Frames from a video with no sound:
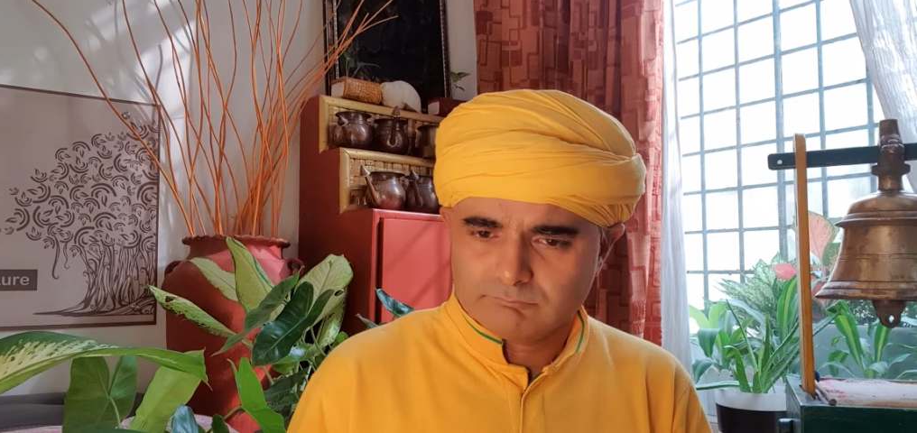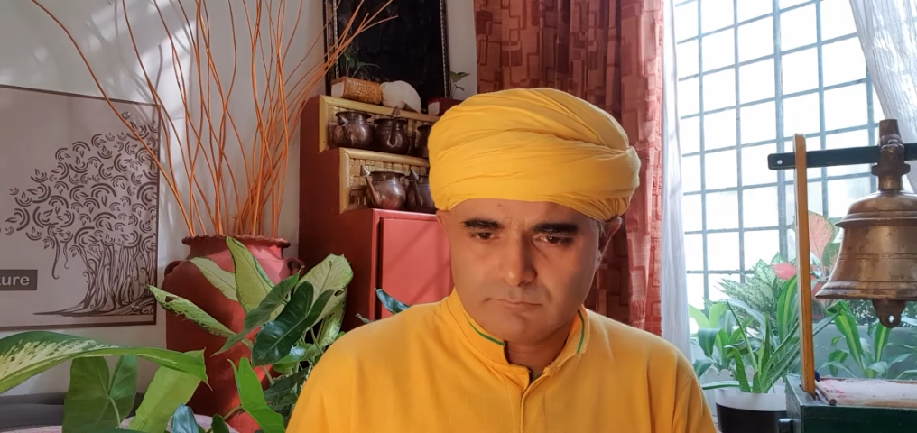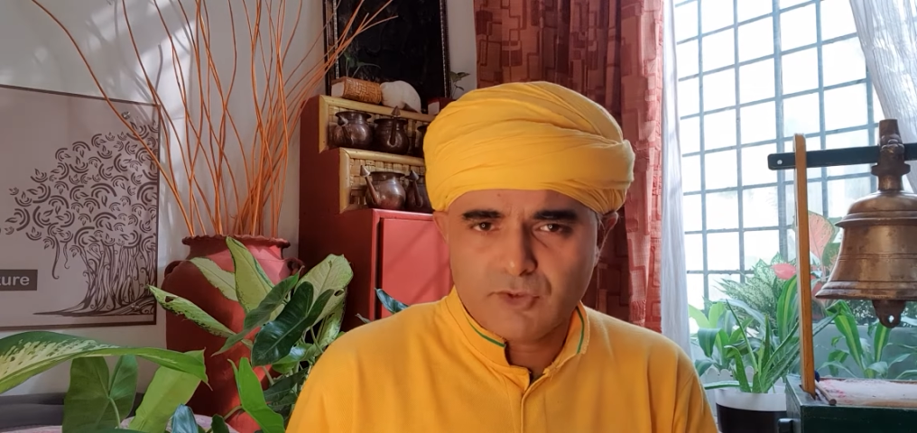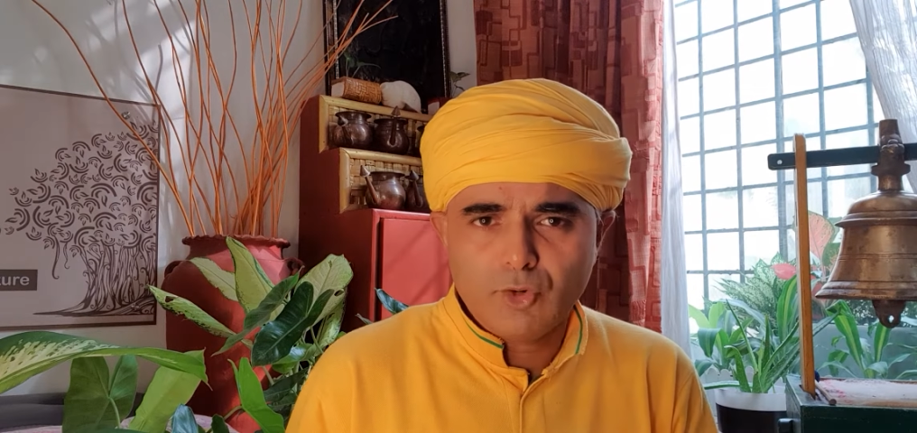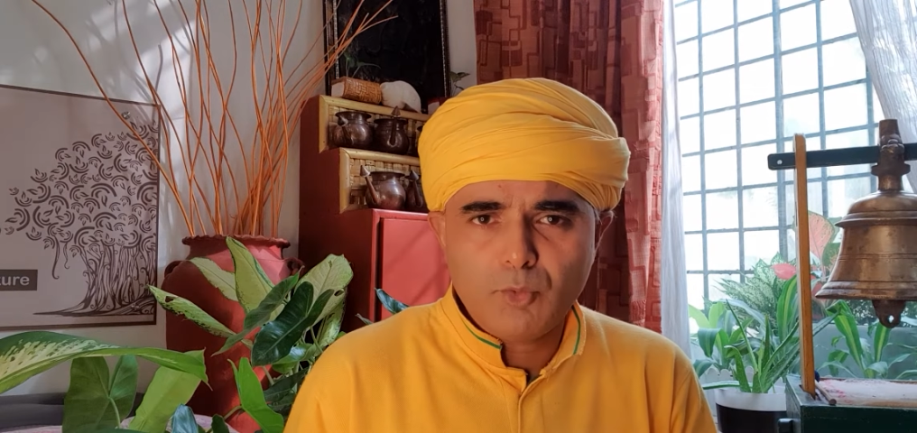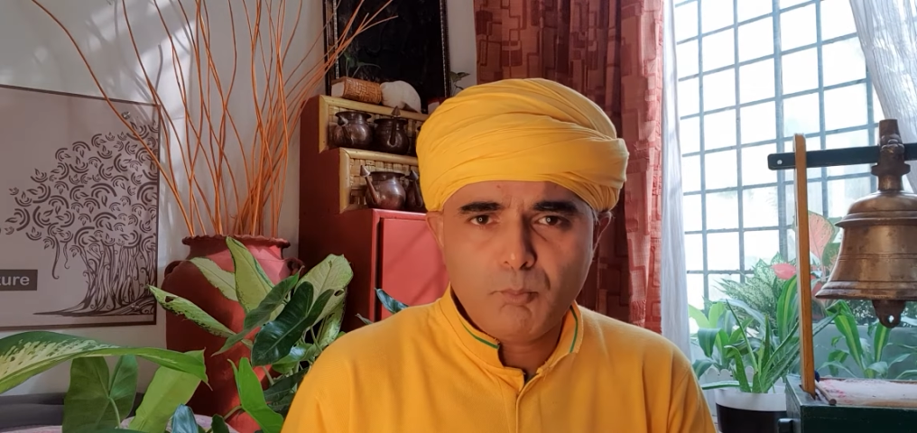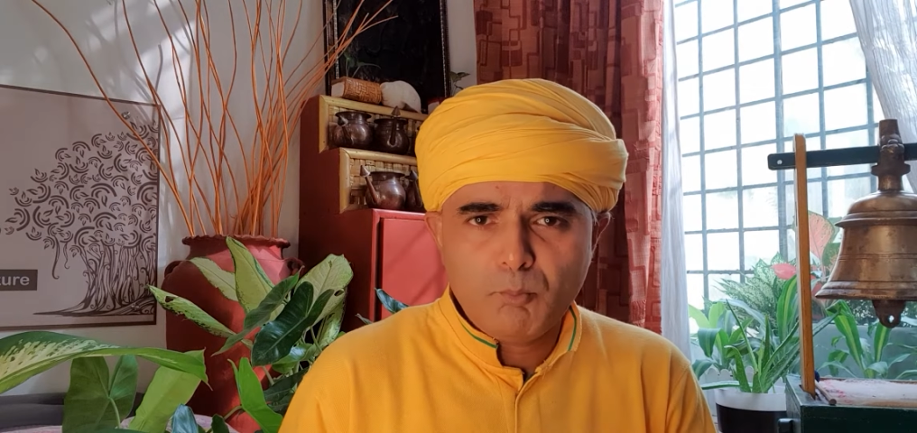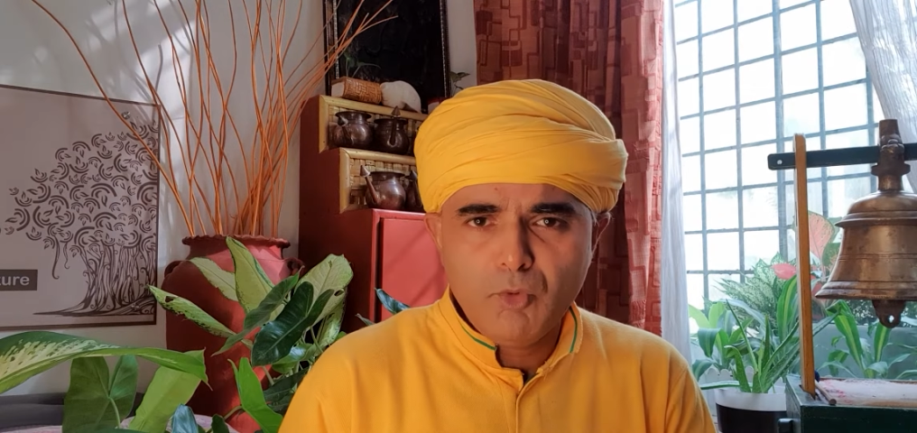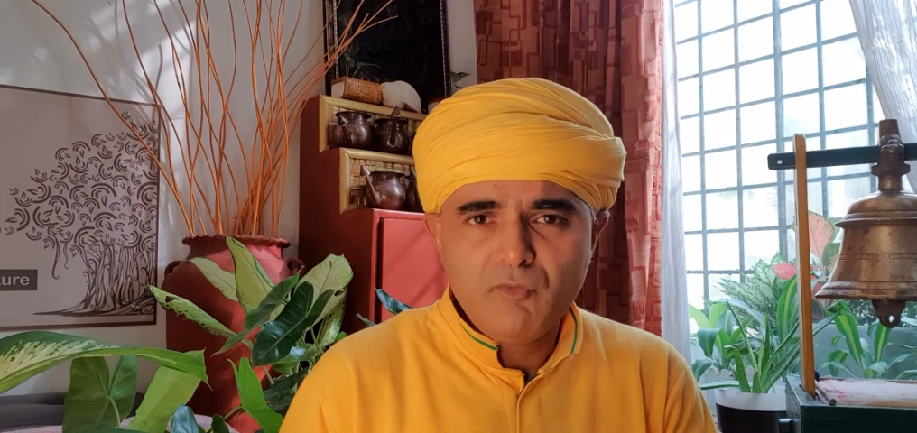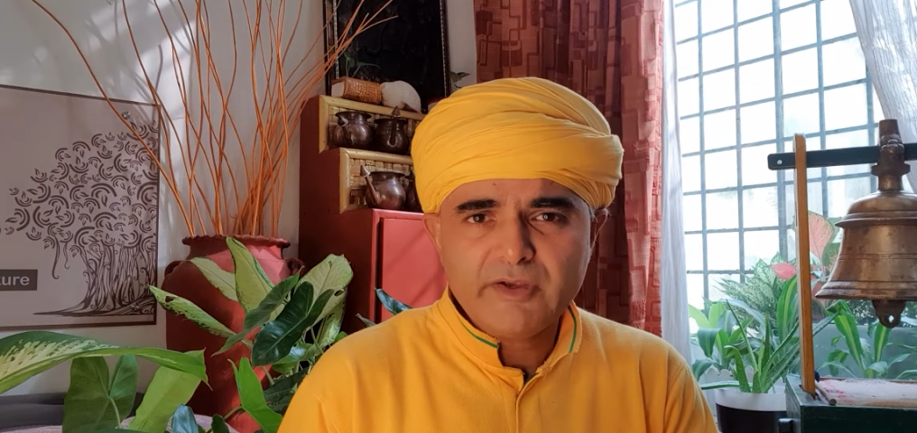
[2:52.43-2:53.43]
you know,
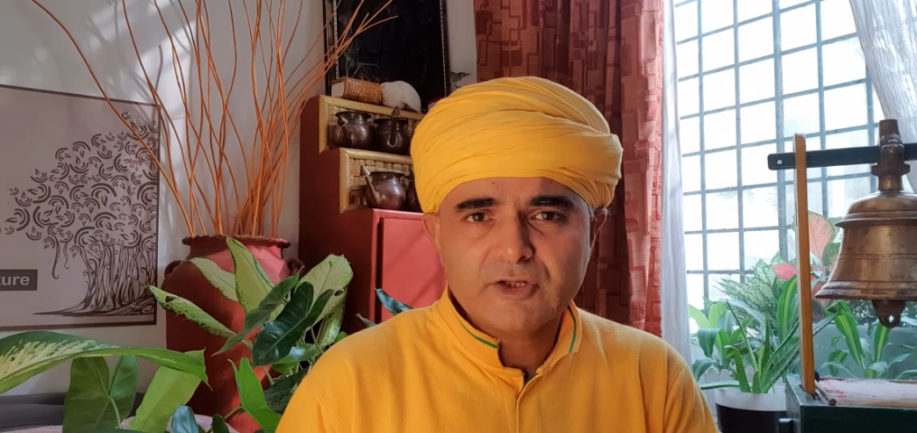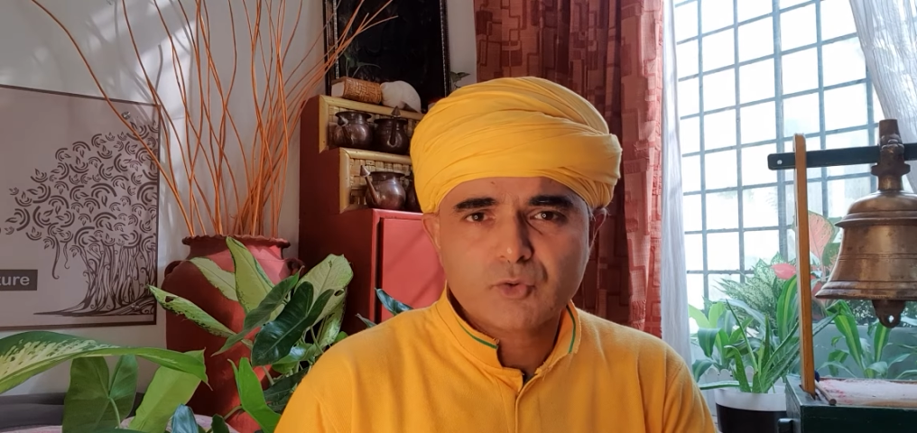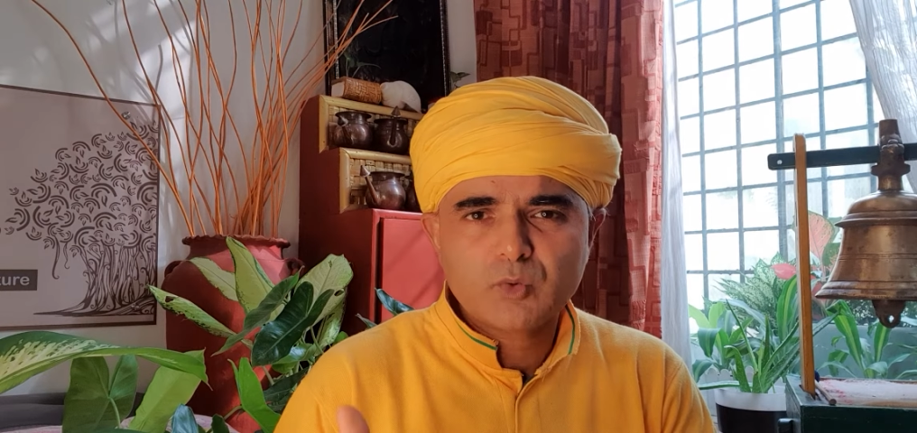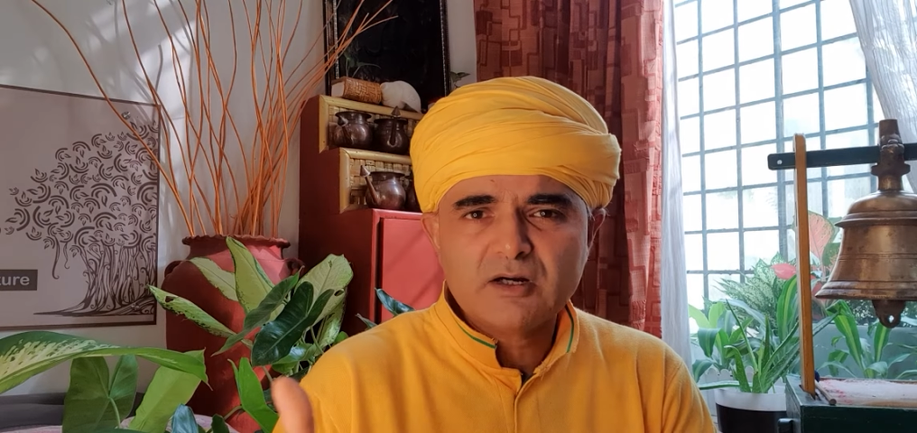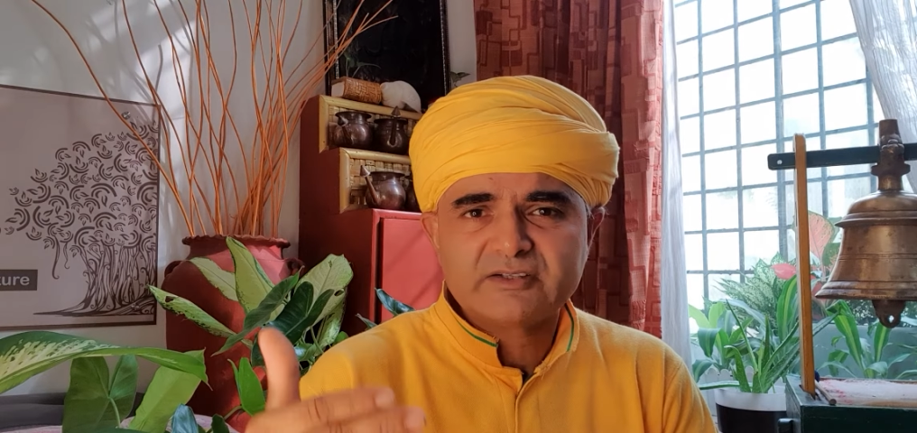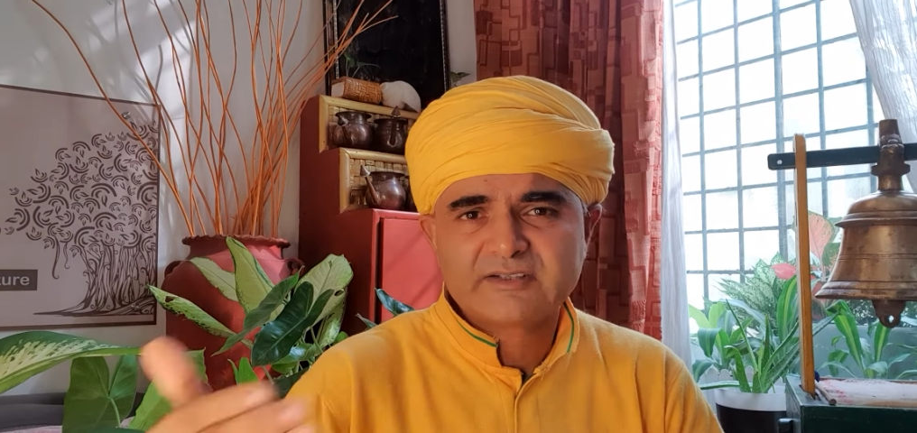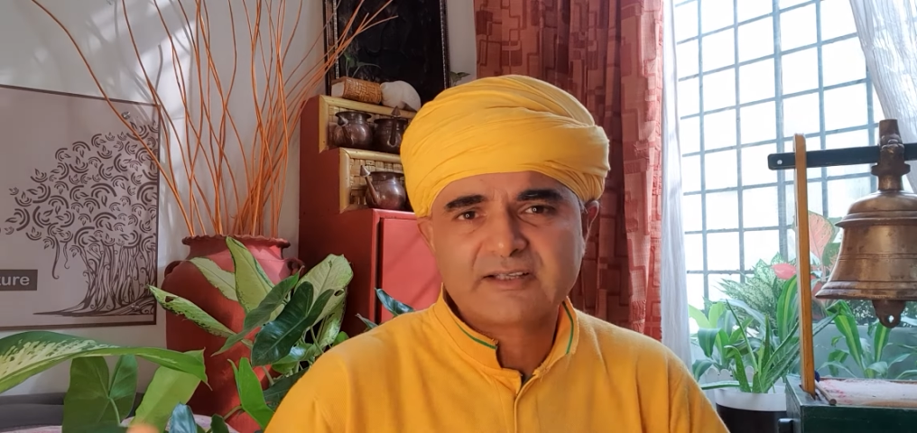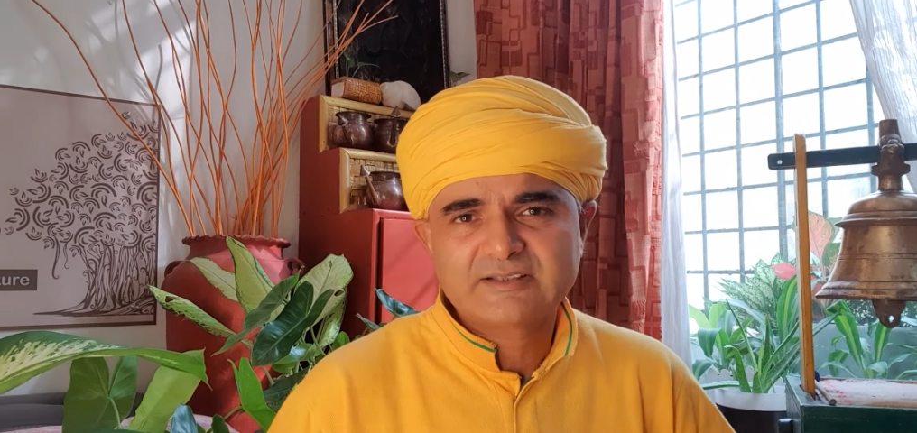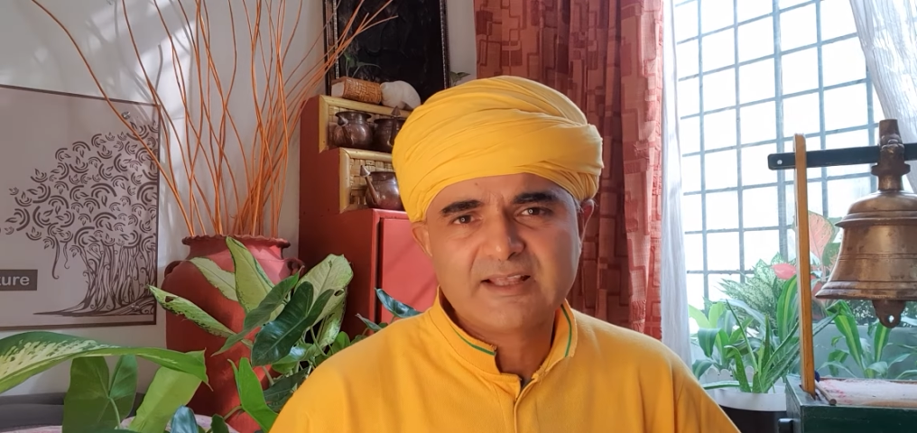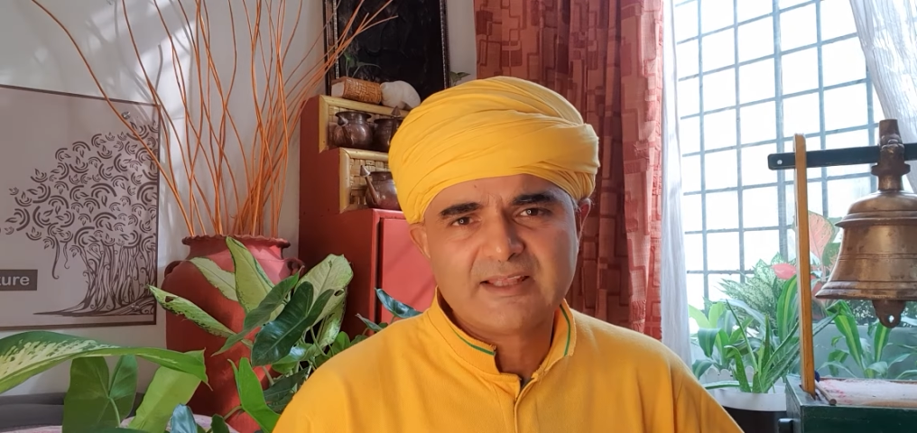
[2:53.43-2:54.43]
moving towards
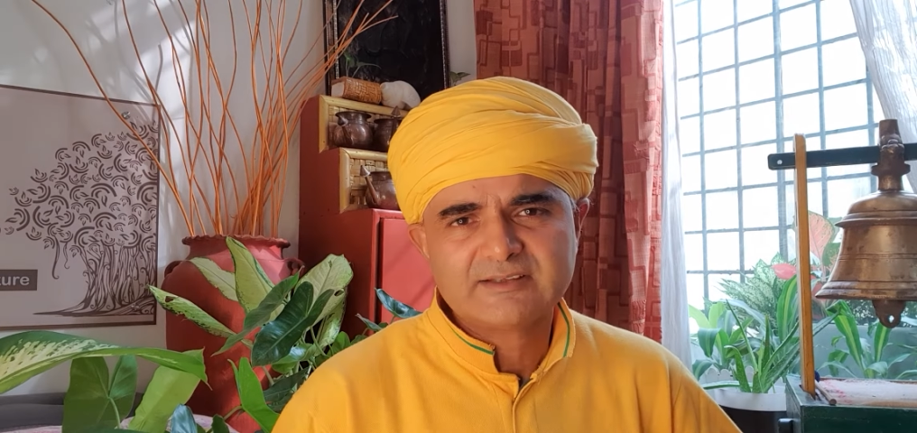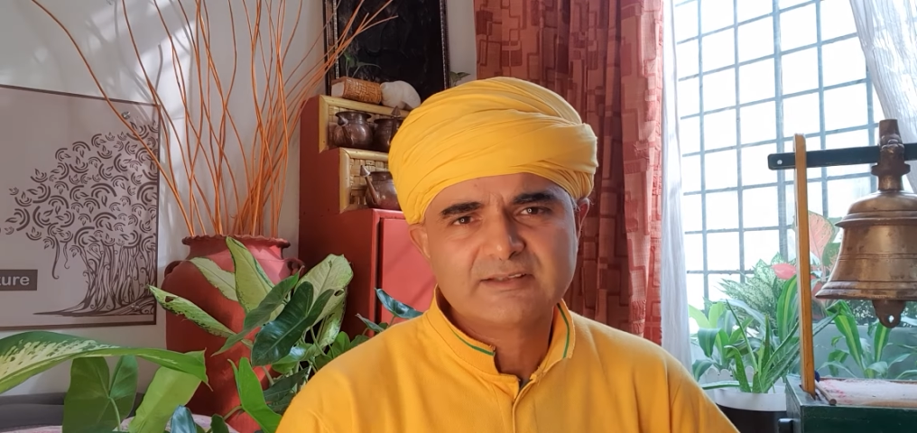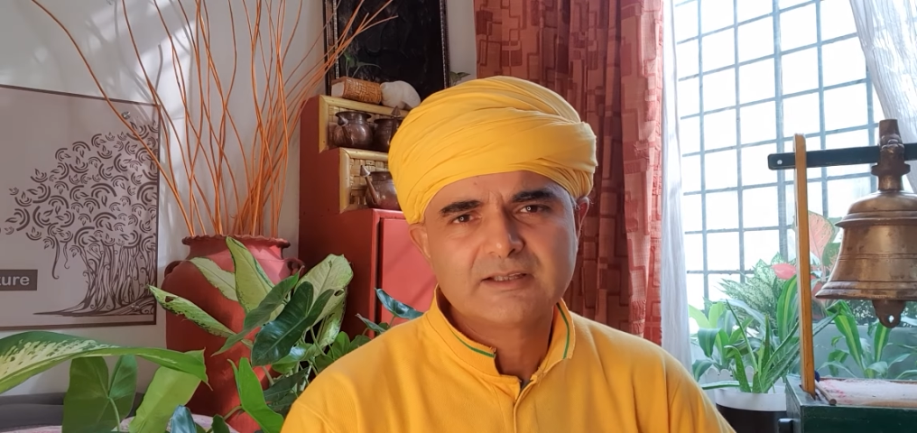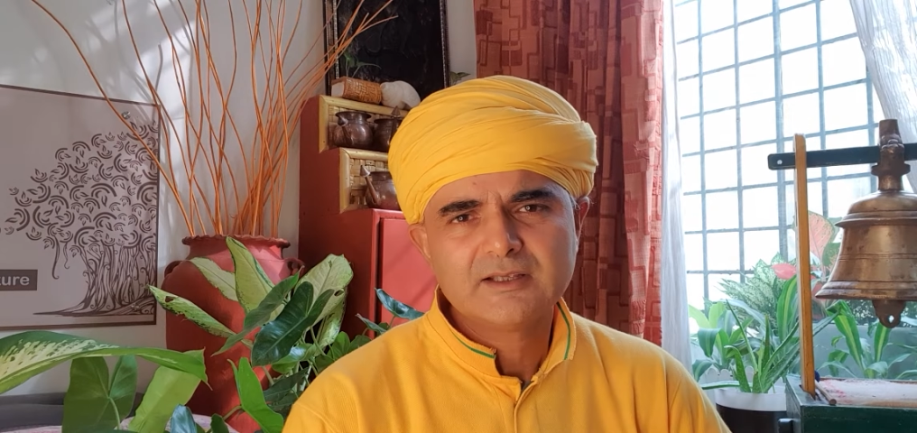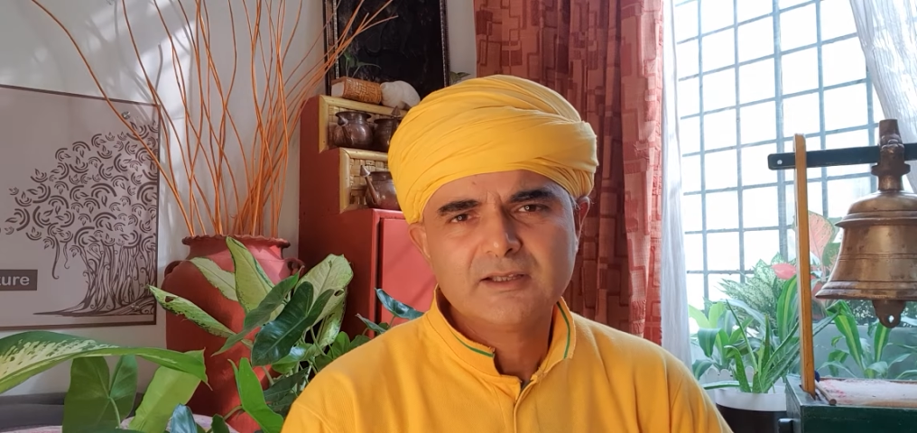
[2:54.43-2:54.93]
success,